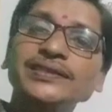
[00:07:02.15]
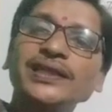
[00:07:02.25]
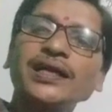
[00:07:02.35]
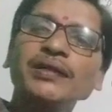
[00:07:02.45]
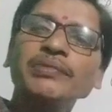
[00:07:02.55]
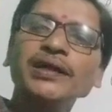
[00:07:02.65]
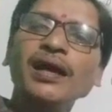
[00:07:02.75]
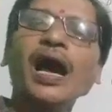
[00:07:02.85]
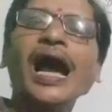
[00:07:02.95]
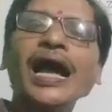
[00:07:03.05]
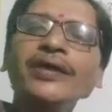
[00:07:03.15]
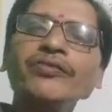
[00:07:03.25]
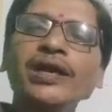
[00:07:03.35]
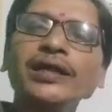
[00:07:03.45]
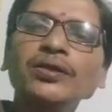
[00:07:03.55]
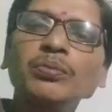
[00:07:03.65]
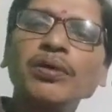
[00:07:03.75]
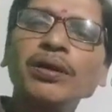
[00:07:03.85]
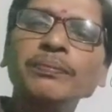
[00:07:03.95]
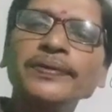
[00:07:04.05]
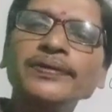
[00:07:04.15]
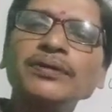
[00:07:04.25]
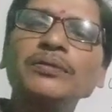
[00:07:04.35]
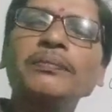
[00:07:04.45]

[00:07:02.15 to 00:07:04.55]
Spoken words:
answer can be, I went to Berhampur